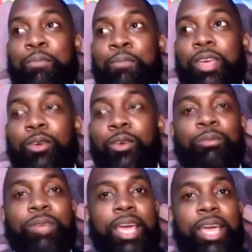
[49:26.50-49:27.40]

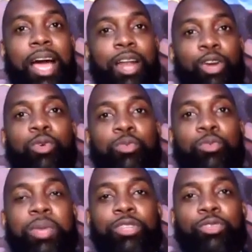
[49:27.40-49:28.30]
it allowed
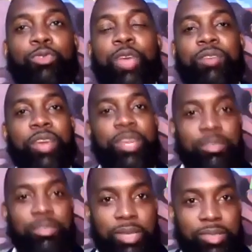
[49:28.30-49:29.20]
me to
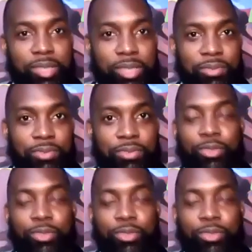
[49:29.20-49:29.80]
reinvent myself,